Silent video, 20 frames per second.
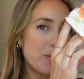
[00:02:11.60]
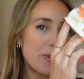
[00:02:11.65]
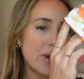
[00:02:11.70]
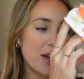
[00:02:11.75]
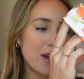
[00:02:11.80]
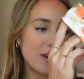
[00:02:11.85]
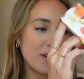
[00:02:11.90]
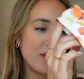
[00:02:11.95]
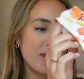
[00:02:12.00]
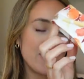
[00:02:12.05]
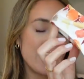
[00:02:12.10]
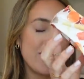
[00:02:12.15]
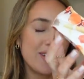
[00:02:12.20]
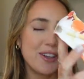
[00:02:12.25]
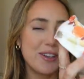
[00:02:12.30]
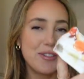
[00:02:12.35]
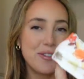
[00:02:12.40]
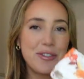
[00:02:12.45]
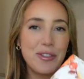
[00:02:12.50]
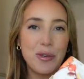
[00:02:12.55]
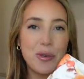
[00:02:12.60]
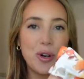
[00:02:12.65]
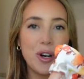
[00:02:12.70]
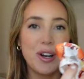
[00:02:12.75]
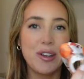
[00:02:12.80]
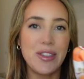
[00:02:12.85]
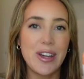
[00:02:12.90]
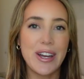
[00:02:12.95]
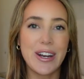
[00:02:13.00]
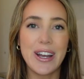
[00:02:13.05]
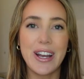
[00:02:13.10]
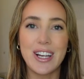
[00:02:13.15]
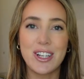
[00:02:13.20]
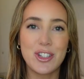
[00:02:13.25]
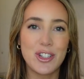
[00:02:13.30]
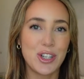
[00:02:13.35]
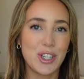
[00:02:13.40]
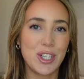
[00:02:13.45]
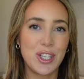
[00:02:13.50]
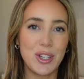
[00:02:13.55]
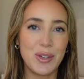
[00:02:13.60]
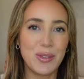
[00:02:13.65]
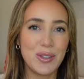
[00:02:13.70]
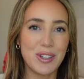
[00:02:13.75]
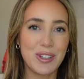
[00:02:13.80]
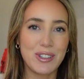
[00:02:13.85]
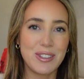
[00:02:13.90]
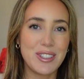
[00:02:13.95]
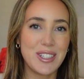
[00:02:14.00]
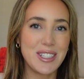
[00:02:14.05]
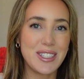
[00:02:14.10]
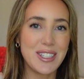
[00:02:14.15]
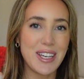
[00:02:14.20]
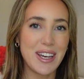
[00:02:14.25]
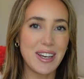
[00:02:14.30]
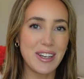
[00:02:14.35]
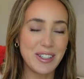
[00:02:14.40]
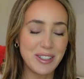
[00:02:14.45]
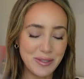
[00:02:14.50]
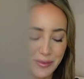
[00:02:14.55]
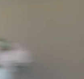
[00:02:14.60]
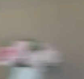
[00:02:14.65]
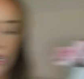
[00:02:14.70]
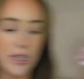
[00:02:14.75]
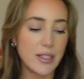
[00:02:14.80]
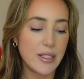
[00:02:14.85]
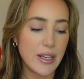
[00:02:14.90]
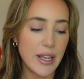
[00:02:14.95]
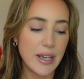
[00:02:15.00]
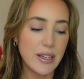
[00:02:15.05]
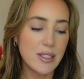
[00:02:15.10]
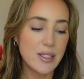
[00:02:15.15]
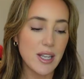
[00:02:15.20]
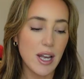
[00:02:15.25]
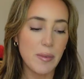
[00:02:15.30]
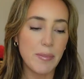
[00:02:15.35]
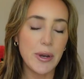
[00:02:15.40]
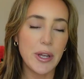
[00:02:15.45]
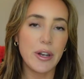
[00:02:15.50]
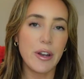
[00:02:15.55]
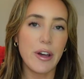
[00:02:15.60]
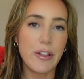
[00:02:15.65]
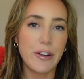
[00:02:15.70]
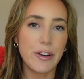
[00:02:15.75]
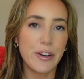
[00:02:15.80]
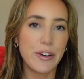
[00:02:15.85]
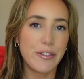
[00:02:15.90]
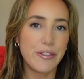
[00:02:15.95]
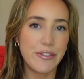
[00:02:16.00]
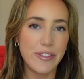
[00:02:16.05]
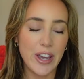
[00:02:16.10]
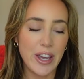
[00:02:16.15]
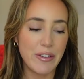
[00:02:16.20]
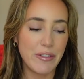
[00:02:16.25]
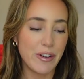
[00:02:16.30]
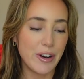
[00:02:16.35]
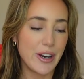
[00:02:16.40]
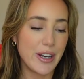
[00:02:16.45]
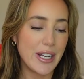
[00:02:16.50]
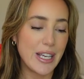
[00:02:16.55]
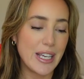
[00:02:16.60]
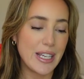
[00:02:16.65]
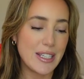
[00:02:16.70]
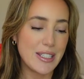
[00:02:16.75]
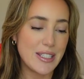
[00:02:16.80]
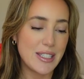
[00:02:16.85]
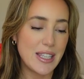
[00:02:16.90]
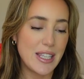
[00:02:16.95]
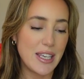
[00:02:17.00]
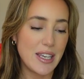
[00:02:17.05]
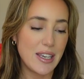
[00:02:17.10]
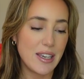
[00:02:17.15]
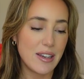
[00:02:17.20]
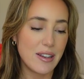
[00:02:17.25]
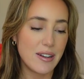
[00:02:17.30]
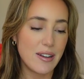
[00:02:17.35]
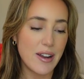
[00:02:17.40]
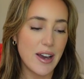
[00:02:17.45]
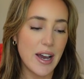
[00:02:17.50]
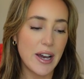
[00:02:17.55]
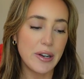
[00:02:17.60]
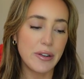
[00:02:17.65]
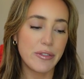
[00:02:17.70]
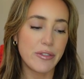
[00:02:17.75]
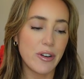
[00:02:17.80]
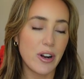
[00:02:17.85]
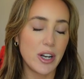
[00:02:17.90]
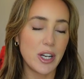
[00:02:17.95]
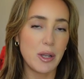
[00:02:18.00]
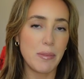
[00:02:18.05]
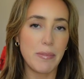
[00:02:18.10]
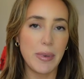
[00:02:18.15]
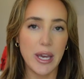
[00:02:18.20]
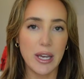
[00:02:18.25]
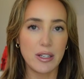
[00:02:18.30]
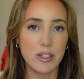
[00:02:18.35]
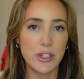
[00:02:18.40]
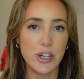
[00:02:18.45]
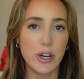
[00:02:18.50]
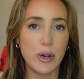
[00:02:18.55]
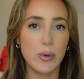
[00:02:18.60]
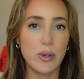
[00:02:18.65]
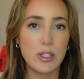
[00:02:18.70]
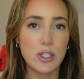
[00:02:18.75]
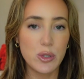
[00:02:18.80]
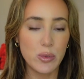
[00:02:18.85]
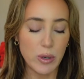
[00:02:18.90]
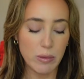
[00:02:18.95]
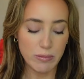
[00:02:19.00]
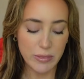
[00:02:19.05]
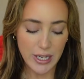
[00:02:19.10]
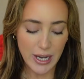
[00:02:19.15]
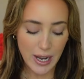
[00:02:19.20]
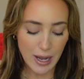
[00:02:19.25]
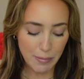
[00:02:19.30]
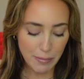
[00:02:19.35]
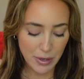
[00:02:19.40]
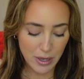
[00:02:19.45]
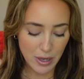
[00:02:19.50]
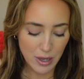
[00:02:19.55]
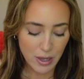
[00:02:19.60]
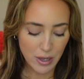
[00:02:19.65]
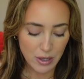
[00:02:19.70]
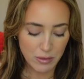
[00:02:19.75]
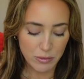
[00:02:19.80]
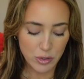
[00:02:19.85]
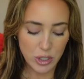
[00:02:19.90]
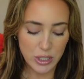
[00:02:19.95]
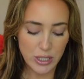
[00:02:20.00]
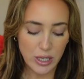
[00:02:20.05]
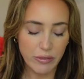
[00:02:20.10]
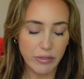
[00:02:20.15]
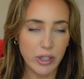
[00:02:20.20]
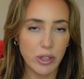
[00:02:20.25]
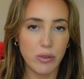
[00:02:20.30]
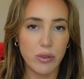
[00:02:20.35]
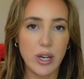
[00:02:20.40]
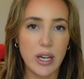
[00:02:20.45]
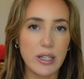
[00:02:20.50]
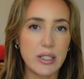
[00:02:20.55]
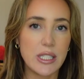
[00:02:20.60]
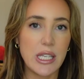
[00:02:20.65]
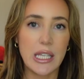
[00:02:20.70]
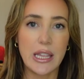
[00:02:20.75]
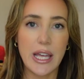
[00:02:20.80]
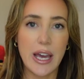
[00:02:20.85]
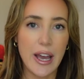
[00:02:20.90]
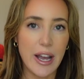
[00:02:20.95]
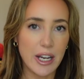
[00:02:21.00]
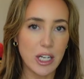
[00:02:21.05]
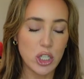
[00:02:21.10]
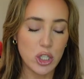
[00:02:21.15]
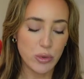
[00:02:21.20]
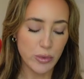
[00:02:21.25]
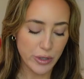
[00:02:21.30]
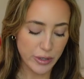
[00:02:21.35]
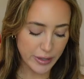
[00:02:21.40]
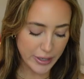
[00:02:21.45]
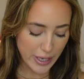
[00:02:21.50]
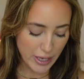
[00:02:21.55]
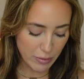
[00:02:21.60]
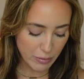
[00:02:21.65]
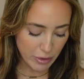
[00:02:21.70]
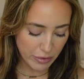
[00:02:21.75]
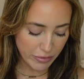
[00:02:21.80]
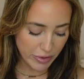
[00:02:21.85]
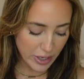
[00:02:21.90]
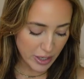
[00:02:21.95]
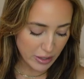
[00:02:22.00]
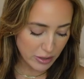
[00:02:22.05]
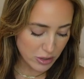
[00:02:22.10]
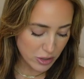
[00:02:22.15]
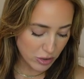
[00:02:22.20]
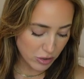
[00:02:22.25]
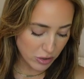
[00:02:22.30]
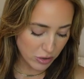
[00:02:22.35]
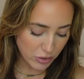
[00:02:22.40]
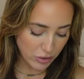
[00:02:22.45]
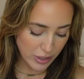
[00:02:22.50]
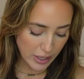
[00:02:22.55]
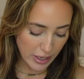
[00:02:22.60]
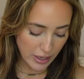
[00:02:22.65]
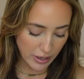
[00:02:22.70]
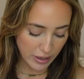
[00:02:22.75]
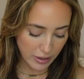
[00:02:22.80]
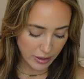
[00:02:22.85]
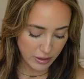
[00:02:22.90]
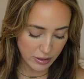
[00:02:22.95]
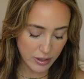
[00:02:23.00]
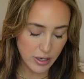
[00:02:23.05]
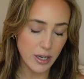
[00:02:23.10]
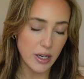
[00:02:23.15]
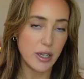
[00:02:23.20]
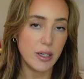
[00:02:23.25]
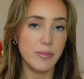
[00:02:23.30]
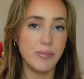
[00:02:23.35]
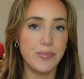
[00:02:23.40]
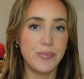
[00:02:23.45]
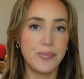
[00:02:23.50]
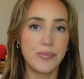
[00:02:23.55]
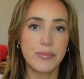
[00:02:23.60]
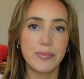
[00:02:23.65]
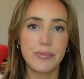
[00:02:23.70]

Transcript: bit for that extra cute little detail. Okay, next up, another favorite is the Knot Front Bandeau Swim Top. Just giving you guys like the actual name of it so you can um,